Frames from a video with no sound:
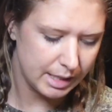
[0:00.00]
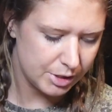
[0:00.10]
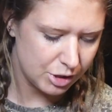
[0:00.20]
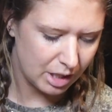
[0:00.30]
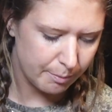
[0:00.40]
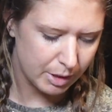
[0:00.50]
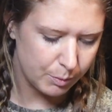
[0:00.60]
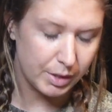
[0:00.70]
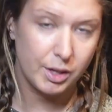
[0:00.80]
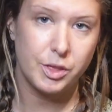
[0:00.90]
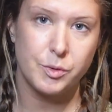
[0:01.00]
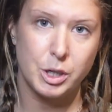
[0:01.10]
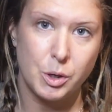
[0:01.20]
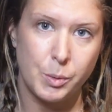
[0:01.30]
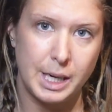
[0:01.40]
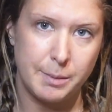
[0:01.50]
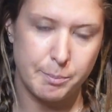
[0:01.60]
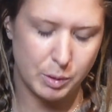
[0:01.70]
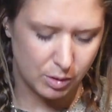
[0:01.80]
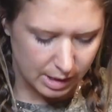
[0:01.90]
It's chambered with a .308
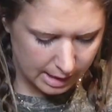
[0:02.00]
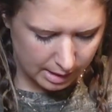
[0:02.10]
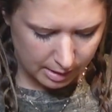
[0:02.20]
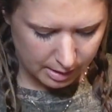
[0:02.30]
bullet.